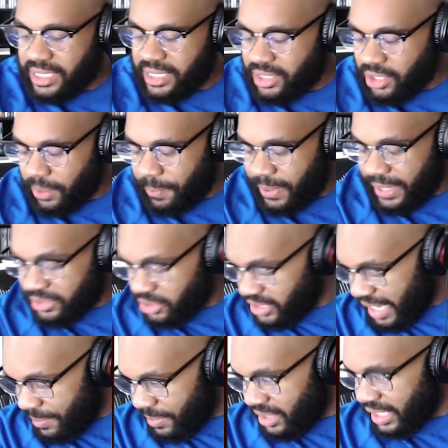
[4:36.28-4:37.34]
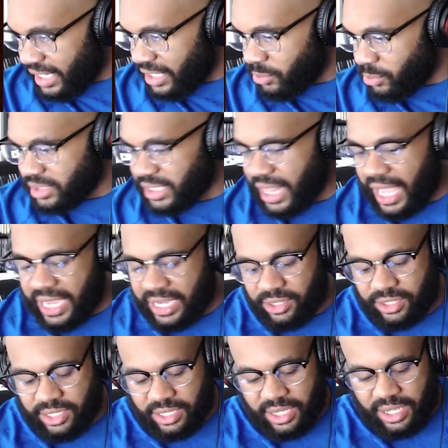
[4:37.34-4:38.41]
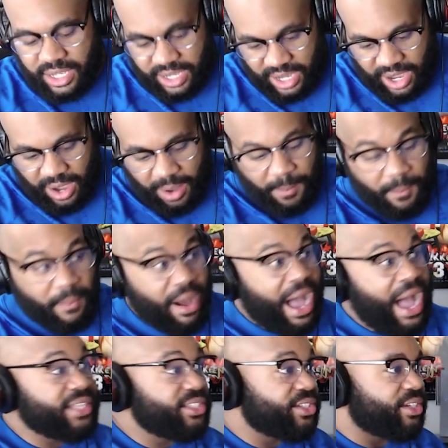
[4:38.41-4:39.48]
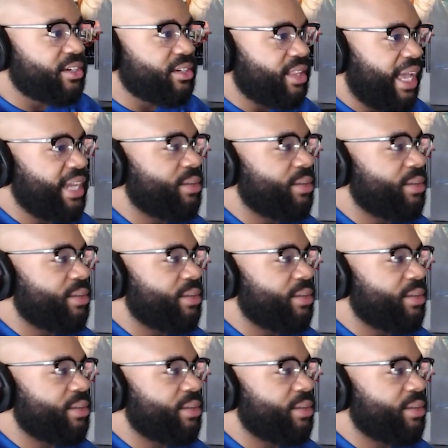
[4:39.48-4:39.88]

the pictures had me thinking it was like a monster, like